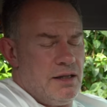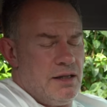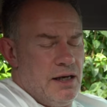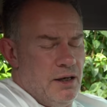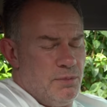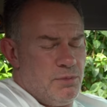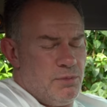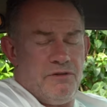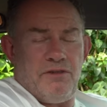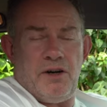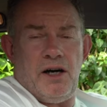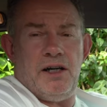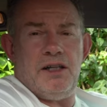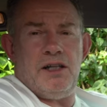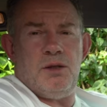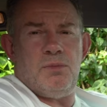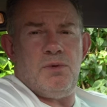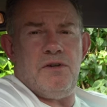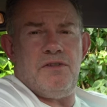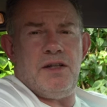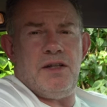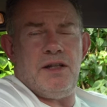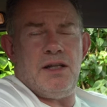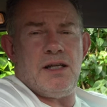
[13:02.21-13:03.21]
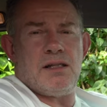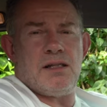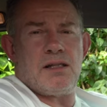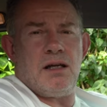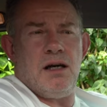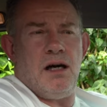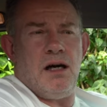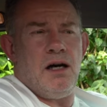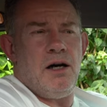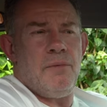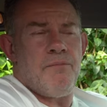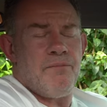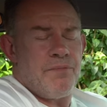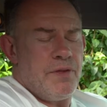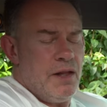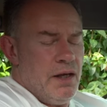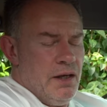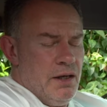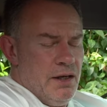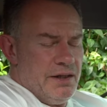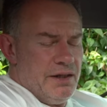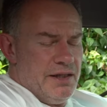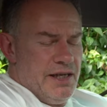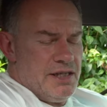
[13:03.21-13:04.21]
that are provided within this car.
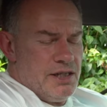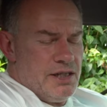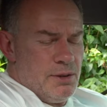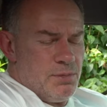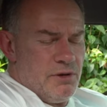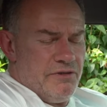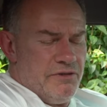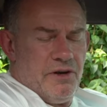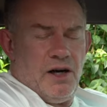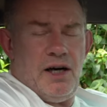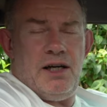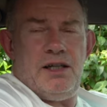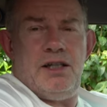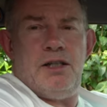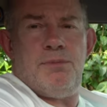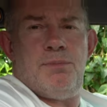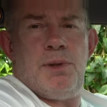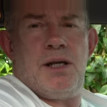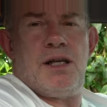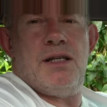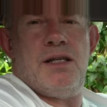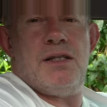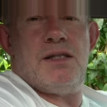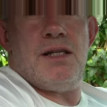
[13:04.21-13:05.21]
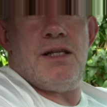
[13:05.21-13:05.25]
These are provided because